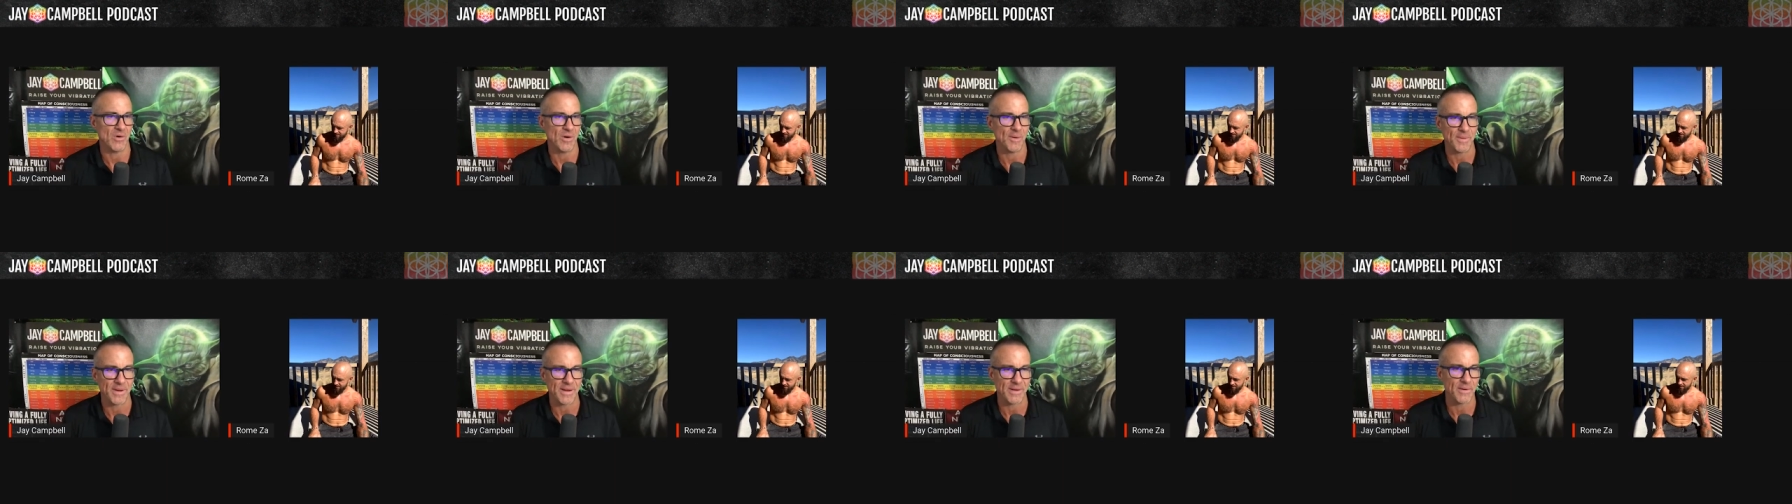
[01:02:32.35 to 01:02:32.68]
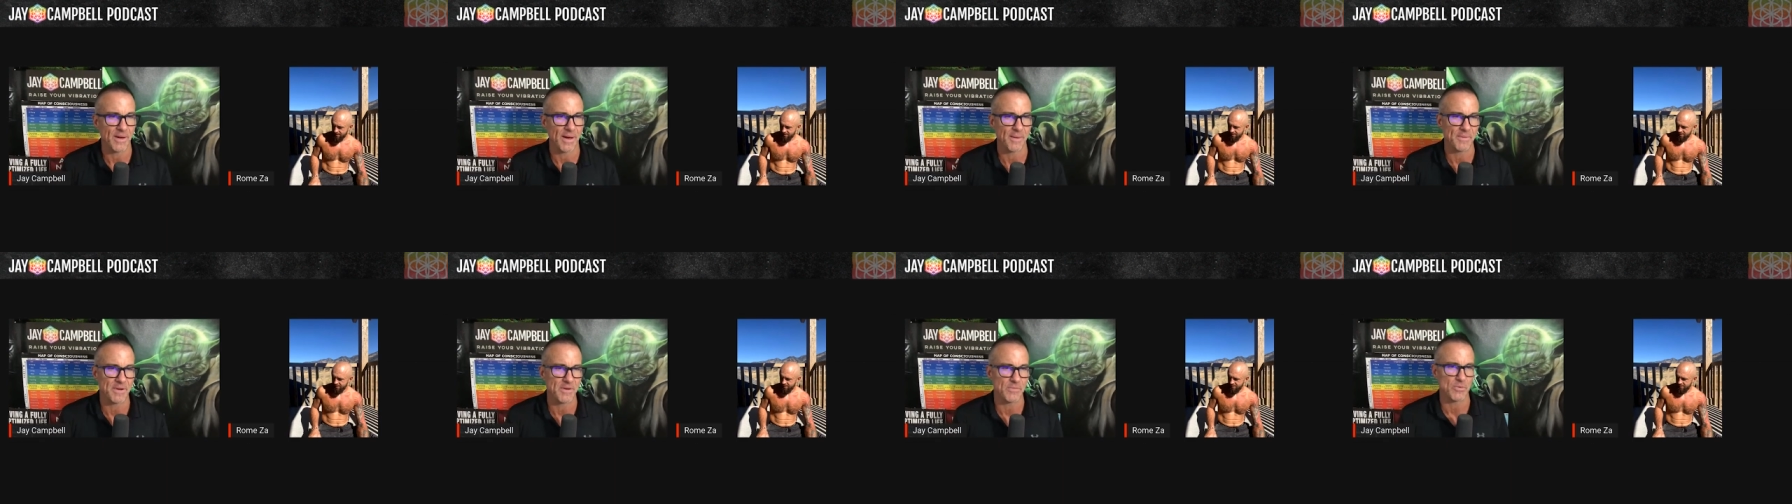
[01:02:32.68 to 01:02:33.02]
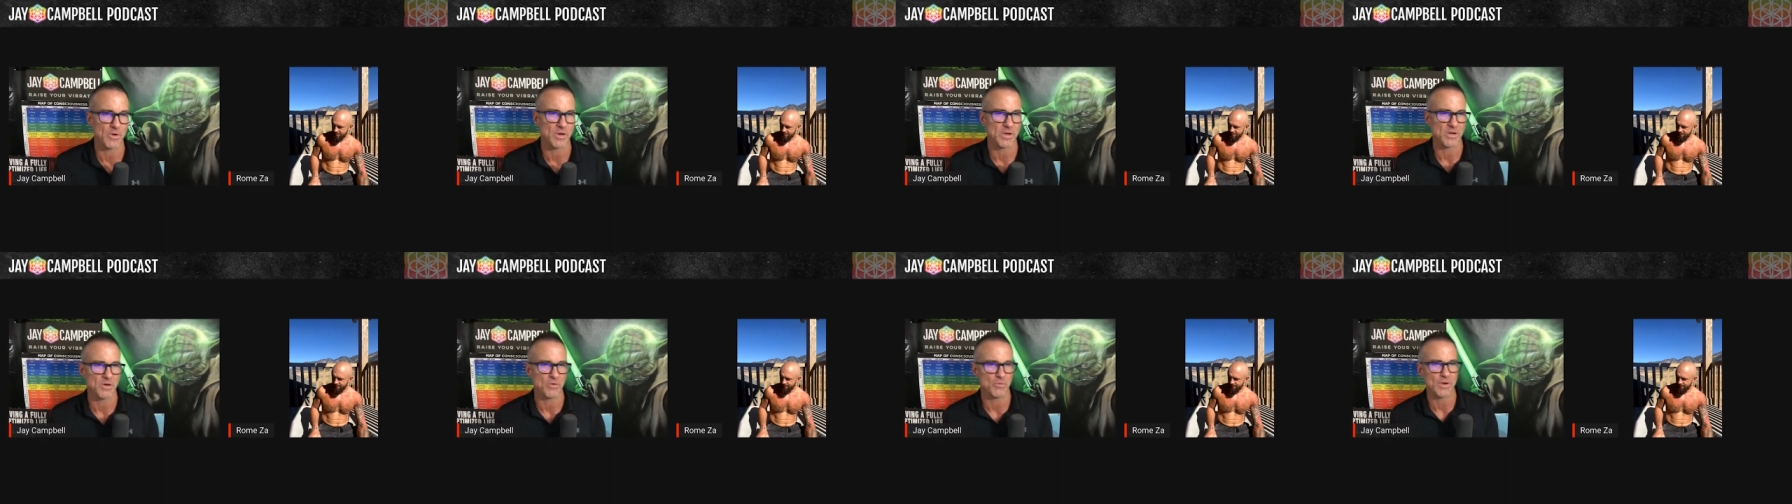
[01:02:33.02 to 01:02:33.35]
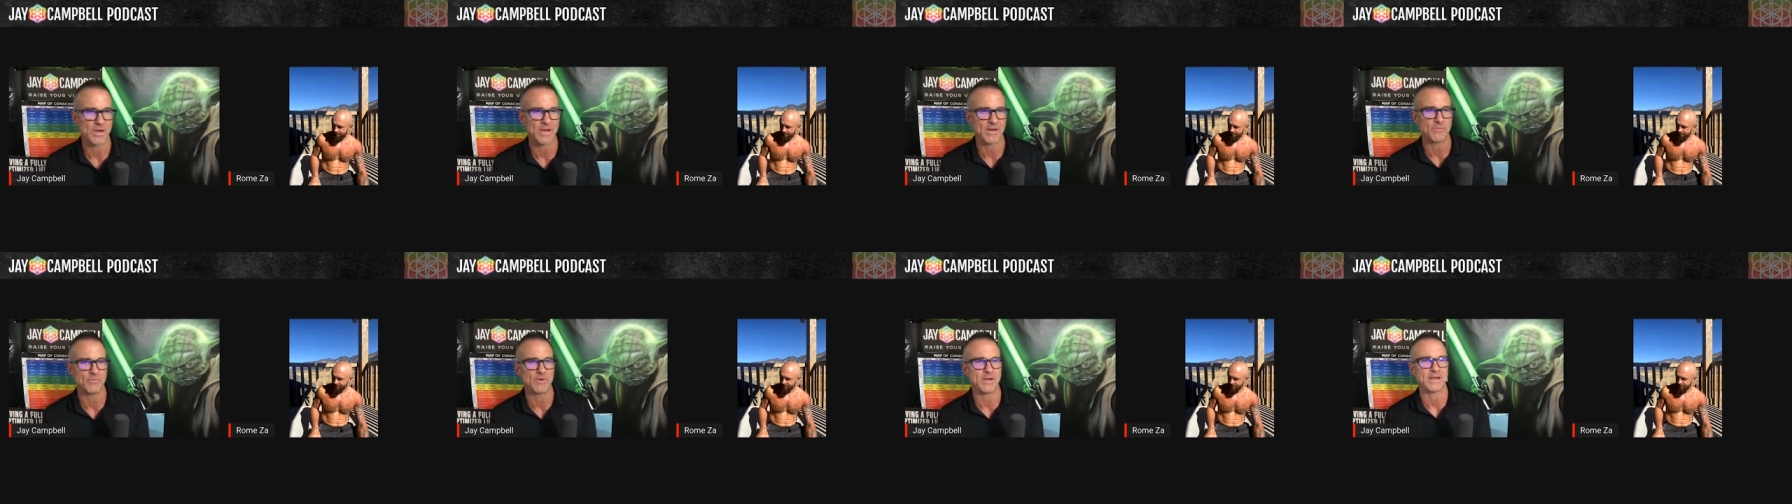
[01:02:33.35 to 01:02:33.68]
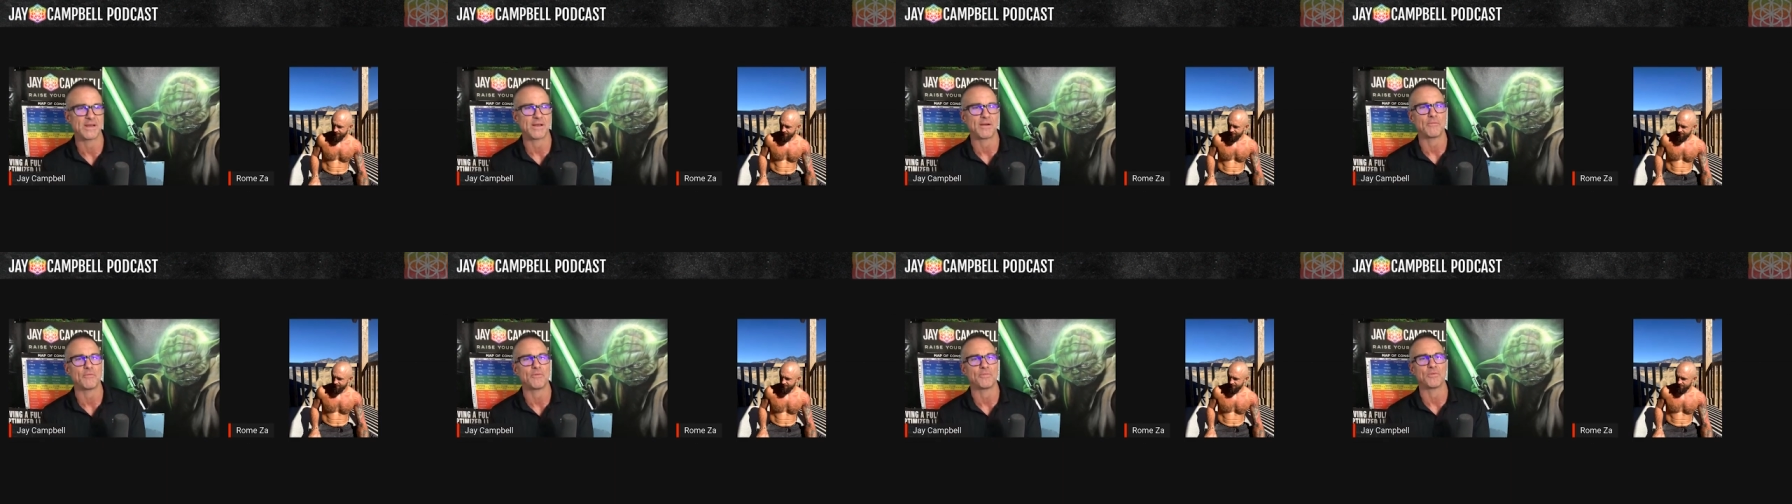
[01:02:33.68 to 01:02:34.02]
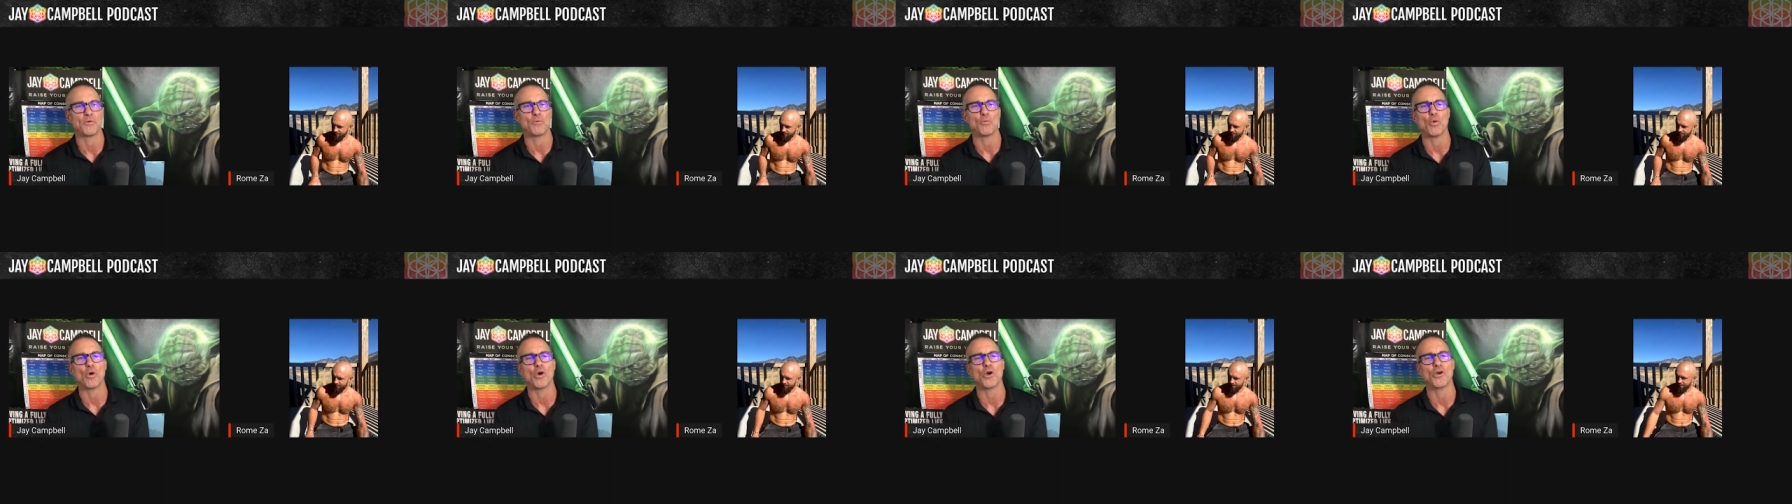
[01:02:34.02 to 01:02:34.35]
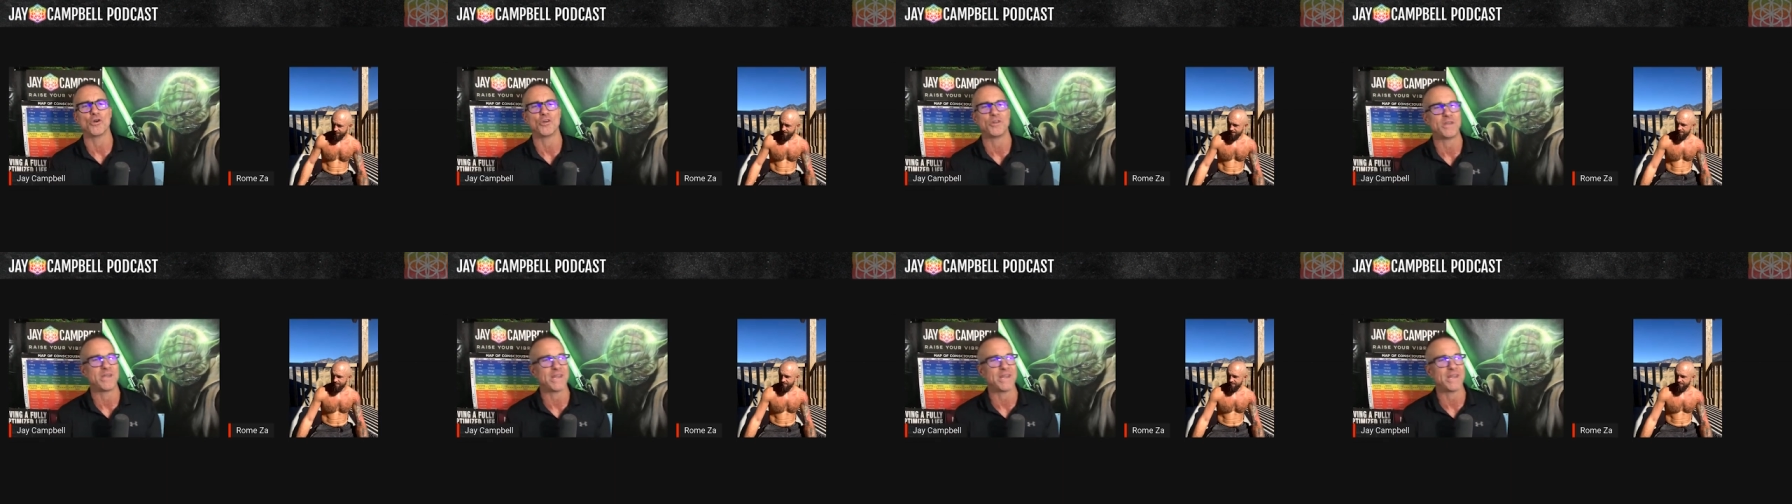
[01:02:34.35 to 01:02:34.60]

I mean, I mean, but you know, we we the word